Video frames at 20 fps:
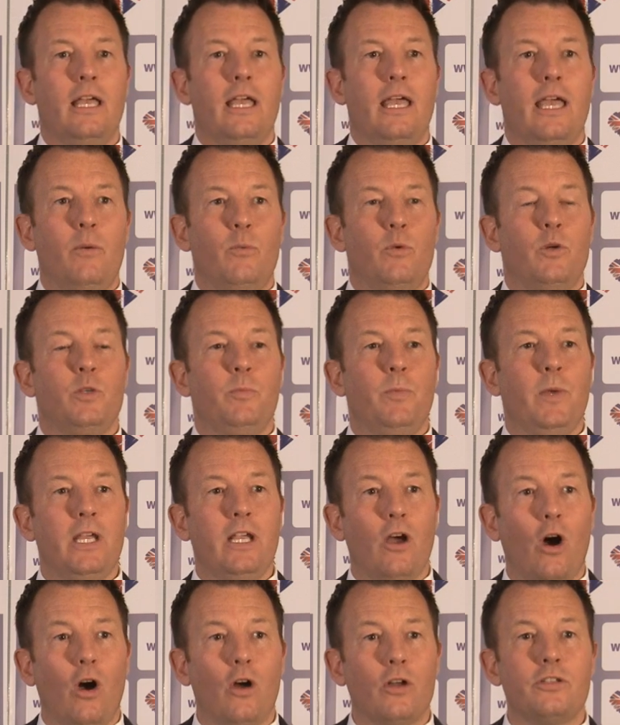it was
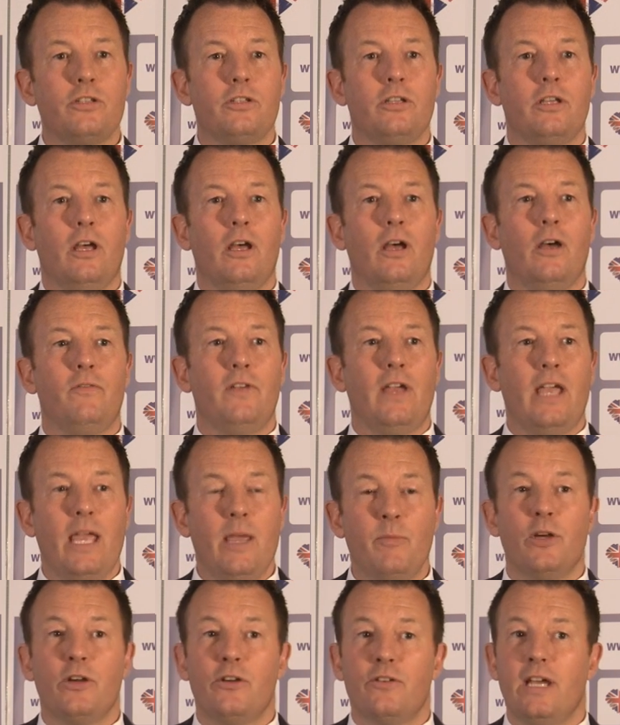because of
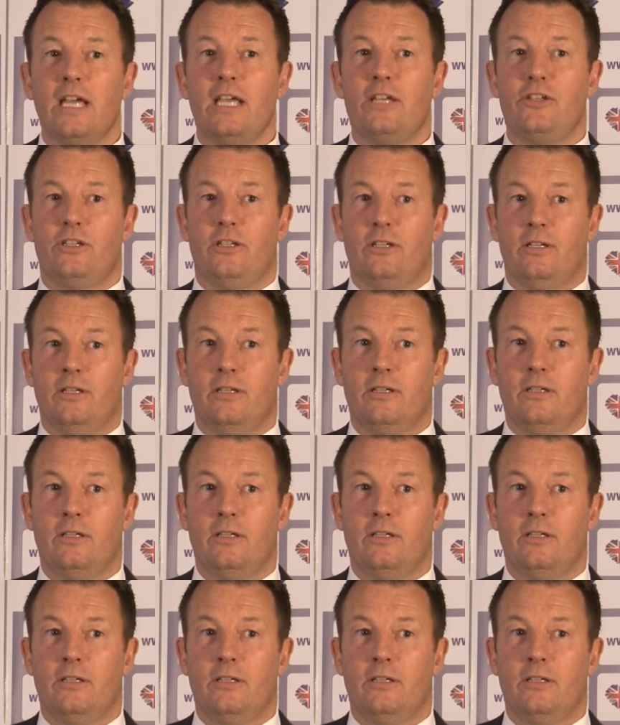immigration.